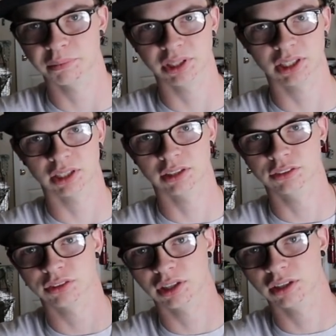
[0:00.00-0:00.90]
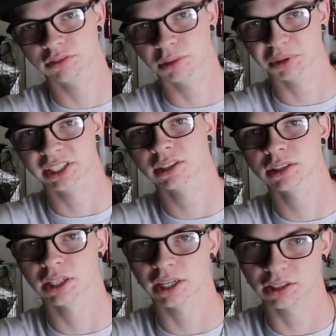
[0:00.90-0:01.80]
because of the blinker
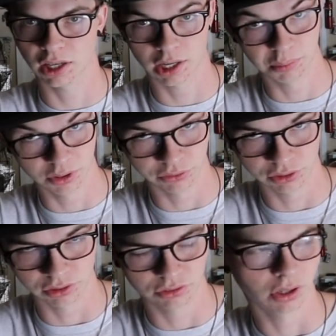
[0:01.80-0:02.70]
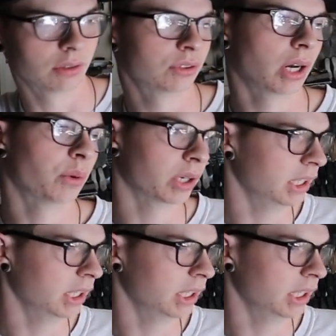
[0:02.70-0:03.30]
that I thought I previously saw, so I want to